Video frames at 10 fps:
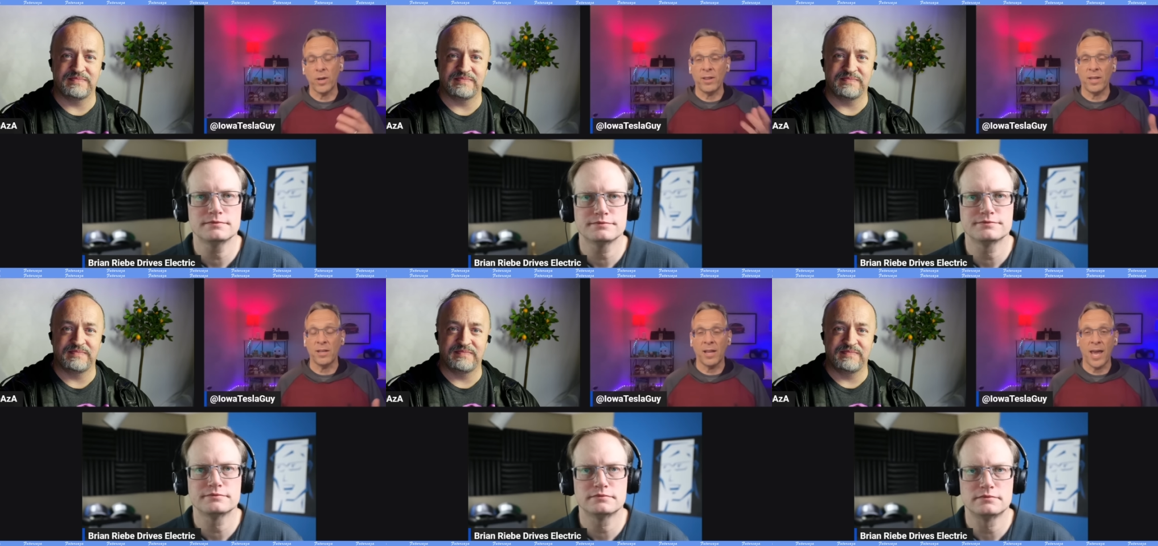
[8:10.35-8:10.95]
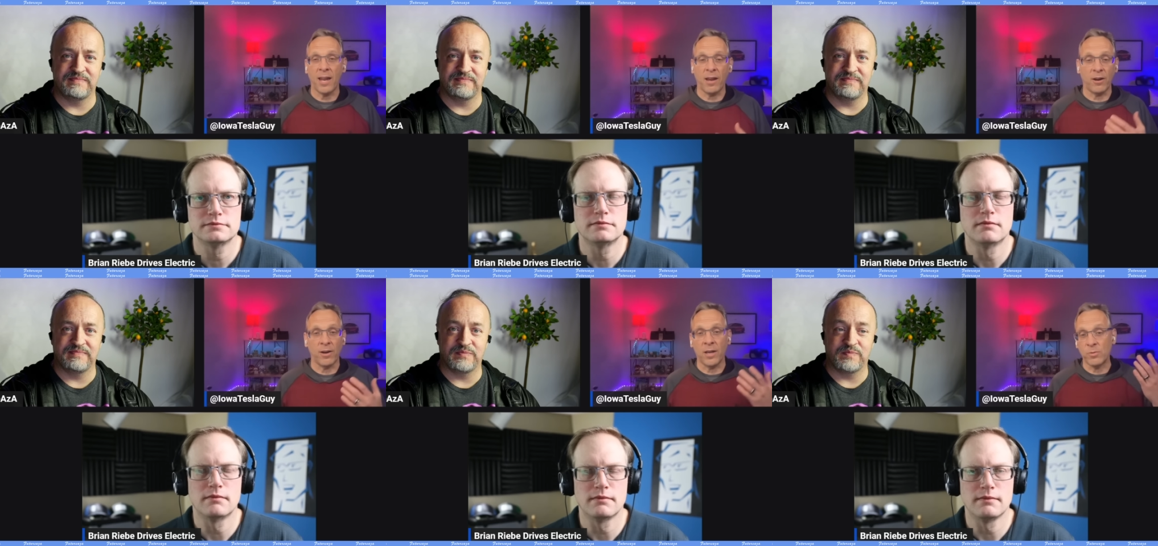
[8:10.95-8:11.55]
Speaker 1: And in the Atlanta
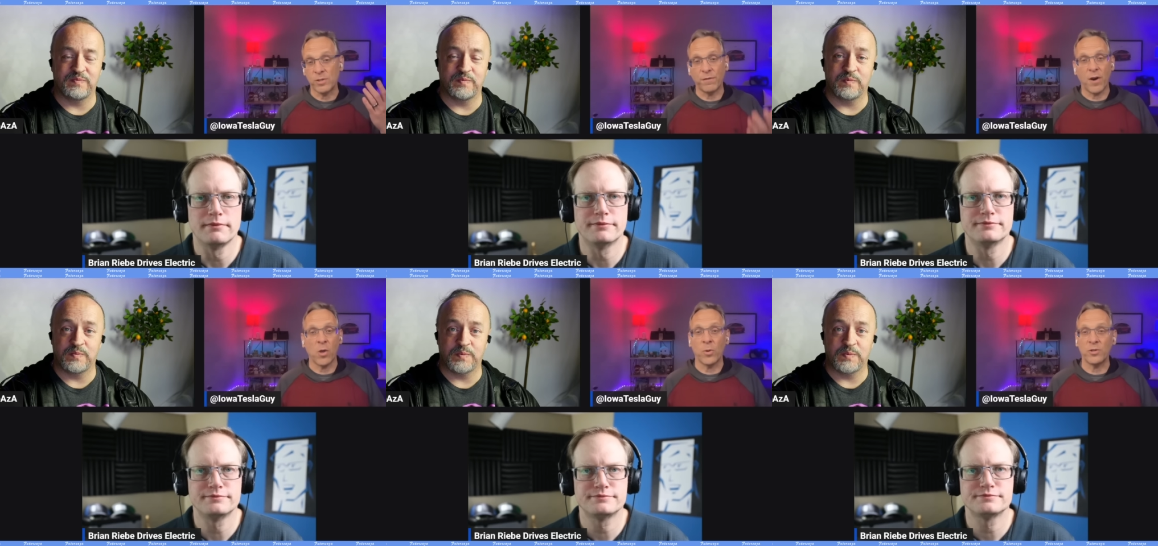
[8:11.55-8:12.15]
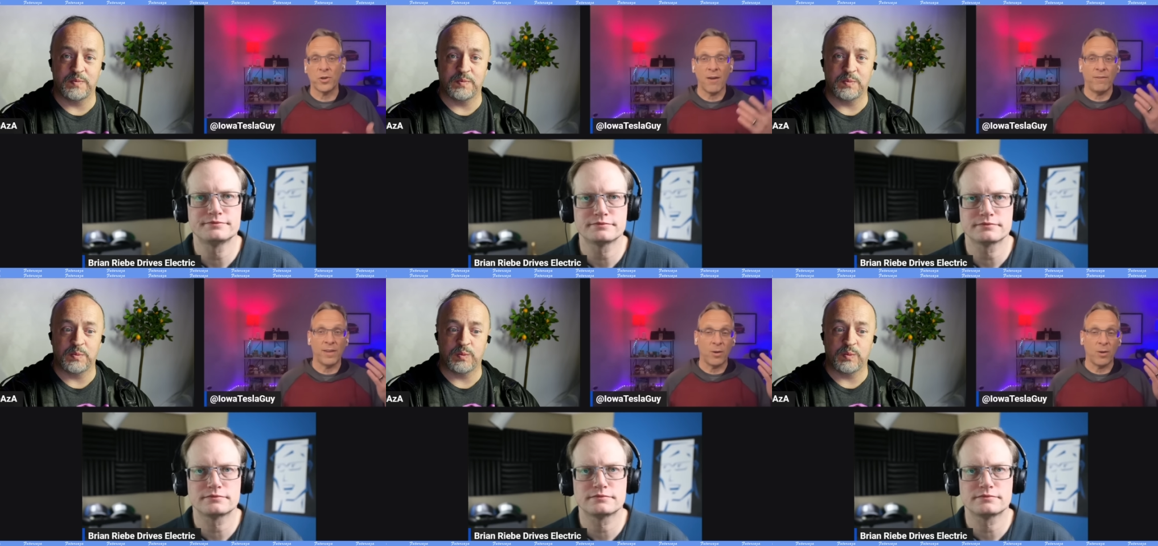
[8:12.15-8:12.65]
area, it was following traffic.